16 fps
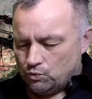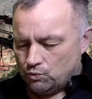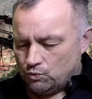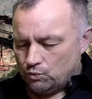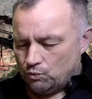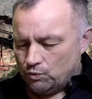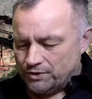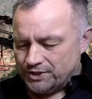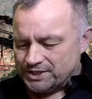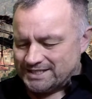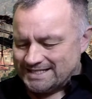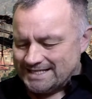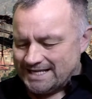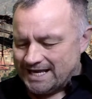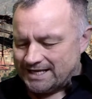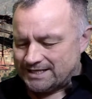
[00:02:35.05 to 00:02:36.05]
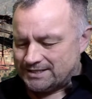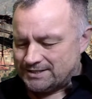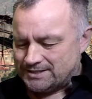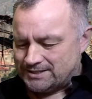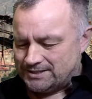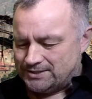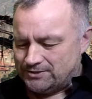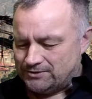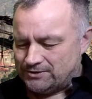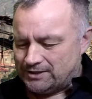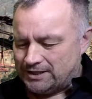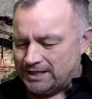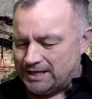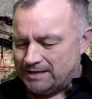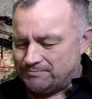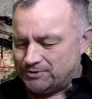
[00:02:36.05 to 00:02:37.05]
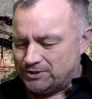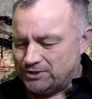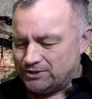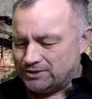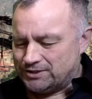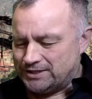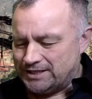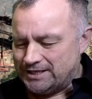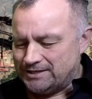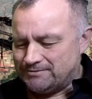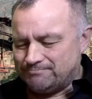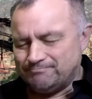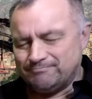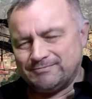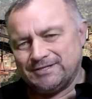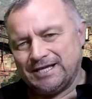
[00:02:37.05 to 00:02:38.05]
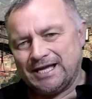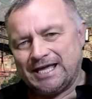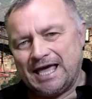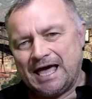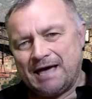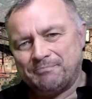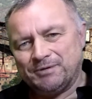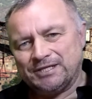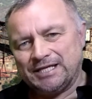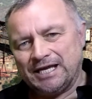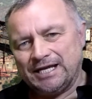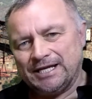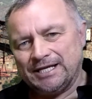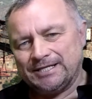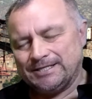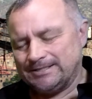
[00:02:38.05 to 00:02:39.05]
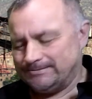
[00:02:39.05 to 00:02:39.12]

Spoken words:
with its neck still clamped in your teeth, decapitate it."